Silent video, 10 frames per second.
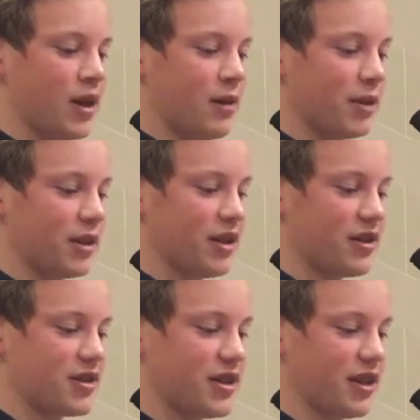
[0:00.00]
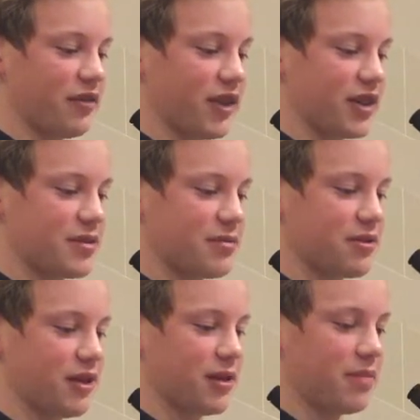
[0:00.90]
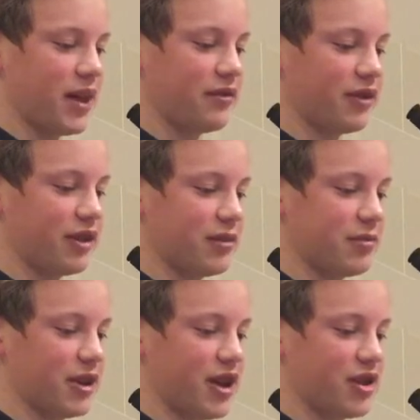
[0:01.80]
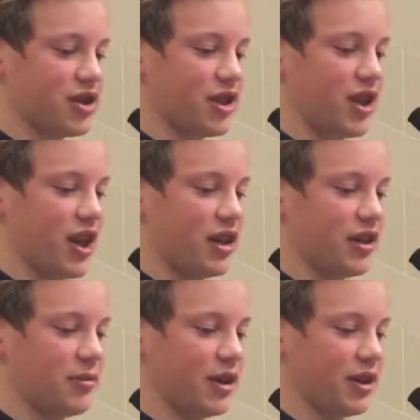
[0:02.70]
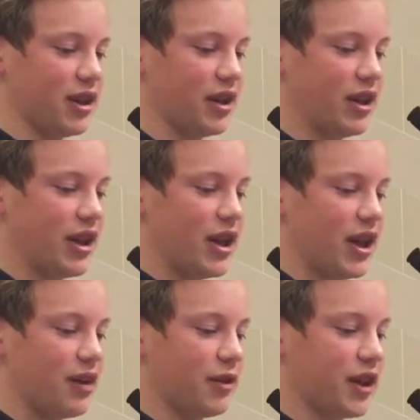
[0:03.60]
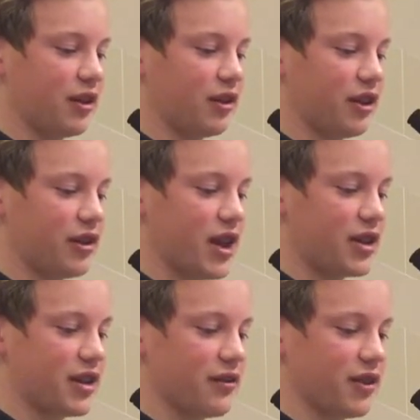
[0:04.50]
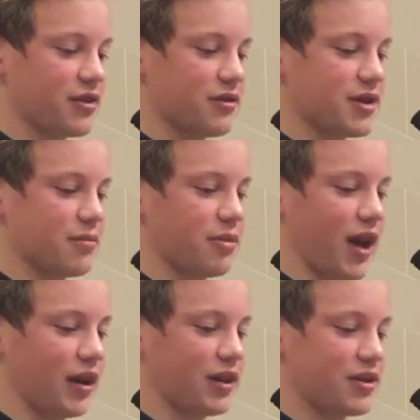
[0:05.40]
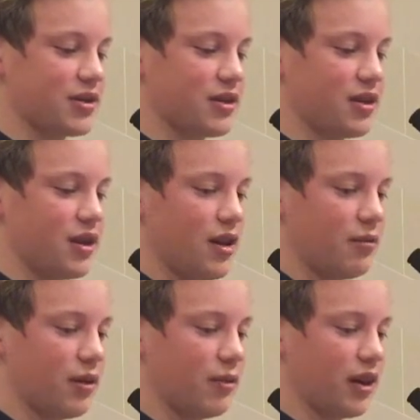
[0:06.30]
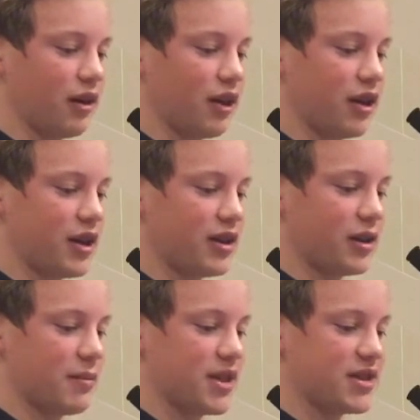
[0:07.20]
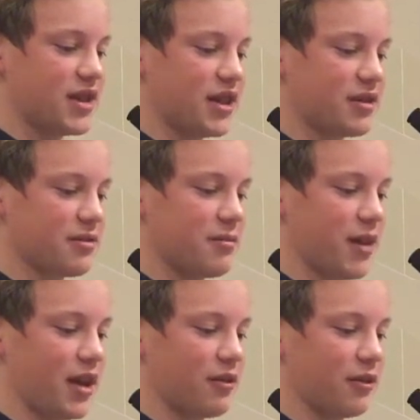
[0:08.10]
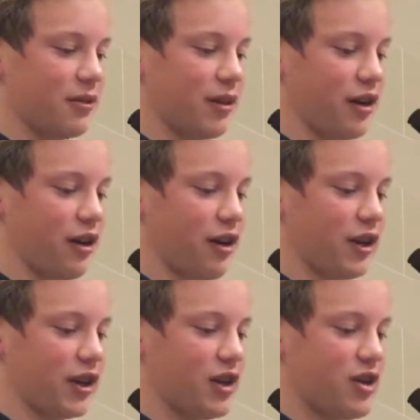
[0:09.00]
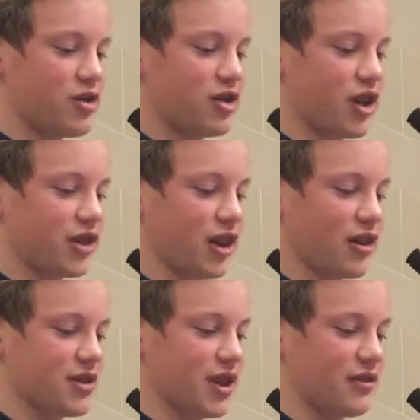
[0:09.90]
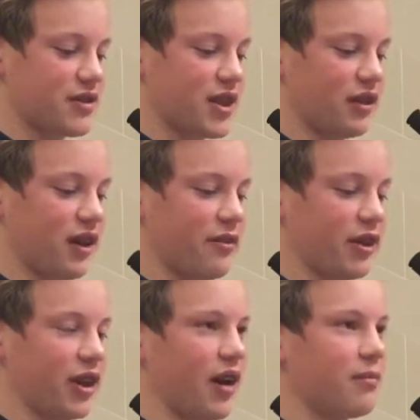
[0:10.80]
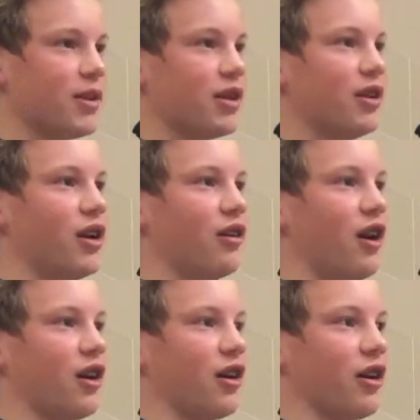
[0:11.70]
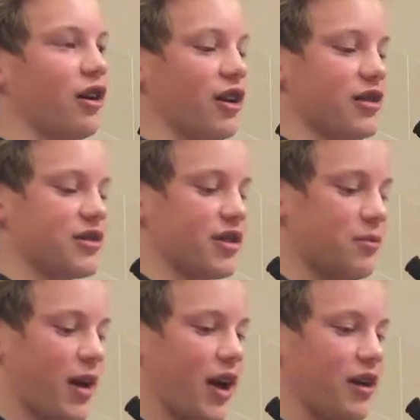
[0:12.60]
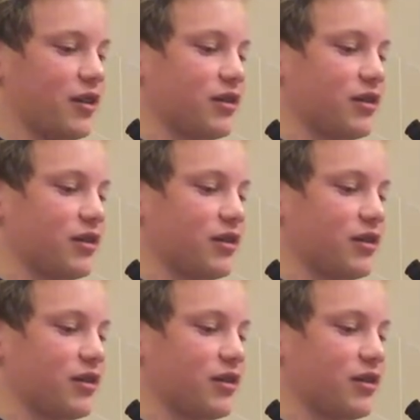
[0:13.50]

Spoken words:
But there is a difference between painful humiliation and humility, and we can learn that difference with some practice. When we learn it, the mistakes we make when we are growing, stretching ourselves, and leveling up no longer hurt us so bad.